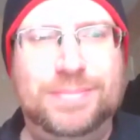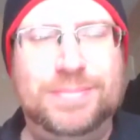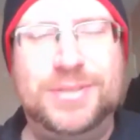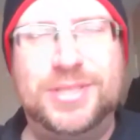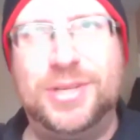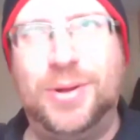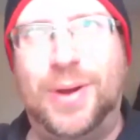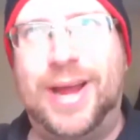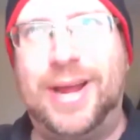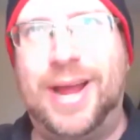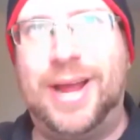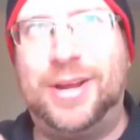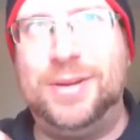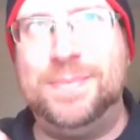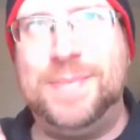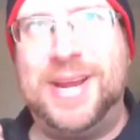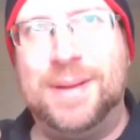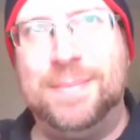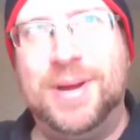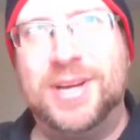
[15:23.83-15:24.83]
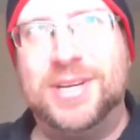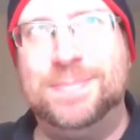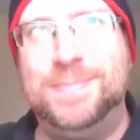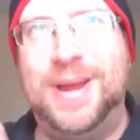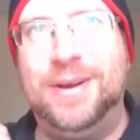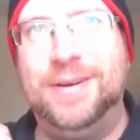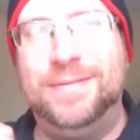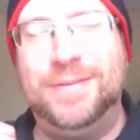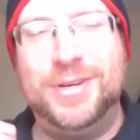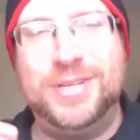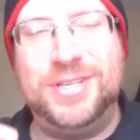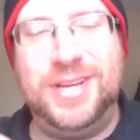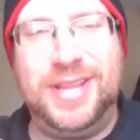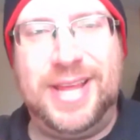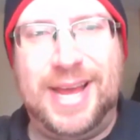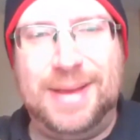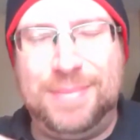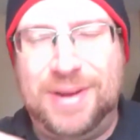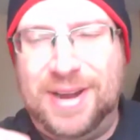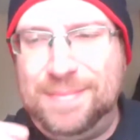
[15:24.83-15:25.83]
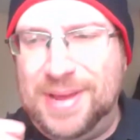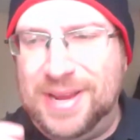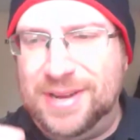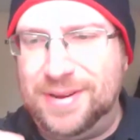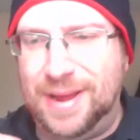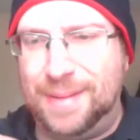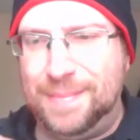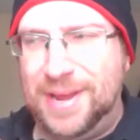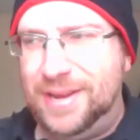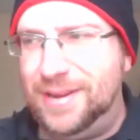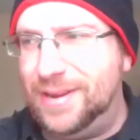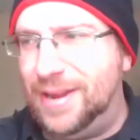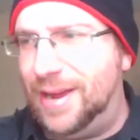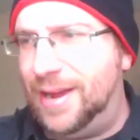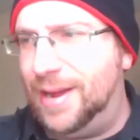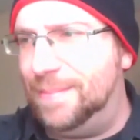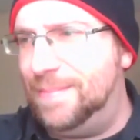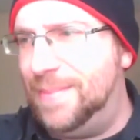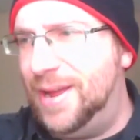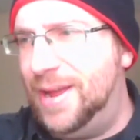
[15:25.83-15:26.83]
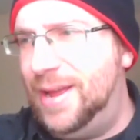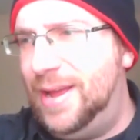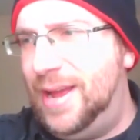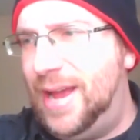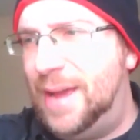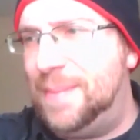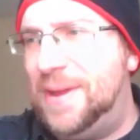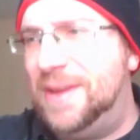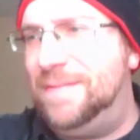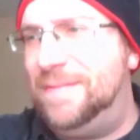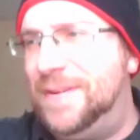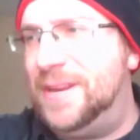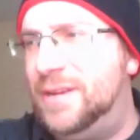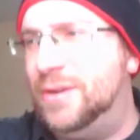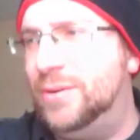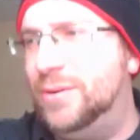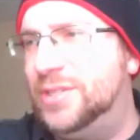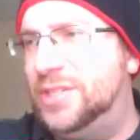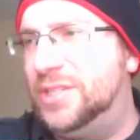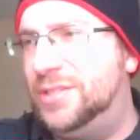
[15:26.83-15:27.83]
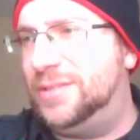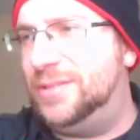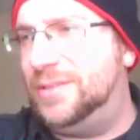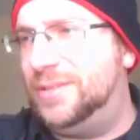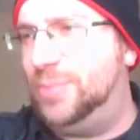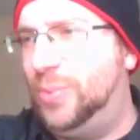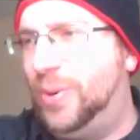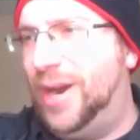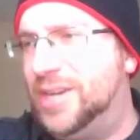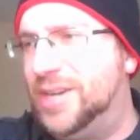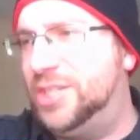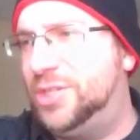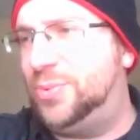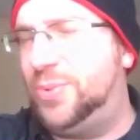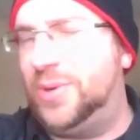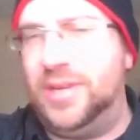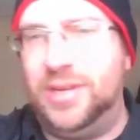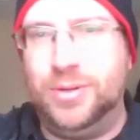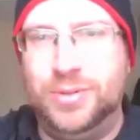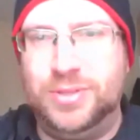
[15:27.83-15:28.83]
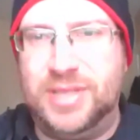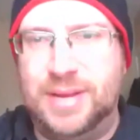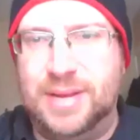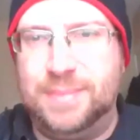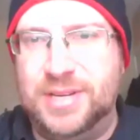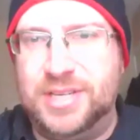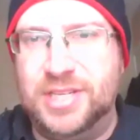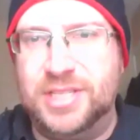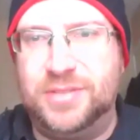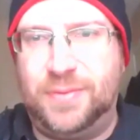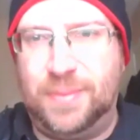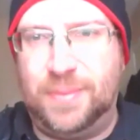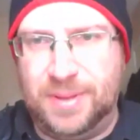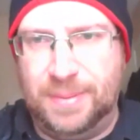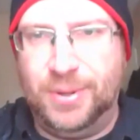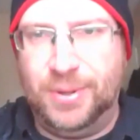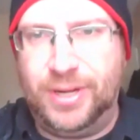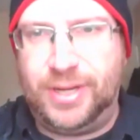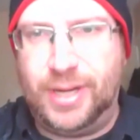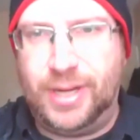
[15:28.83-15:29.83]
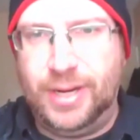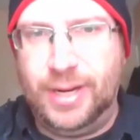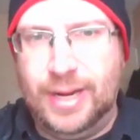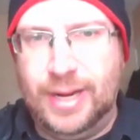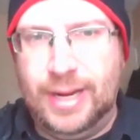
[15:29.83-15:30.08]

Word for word: So I, I, could make a much better version of that. But I made I made um, I made videos where I just reuse images from the book.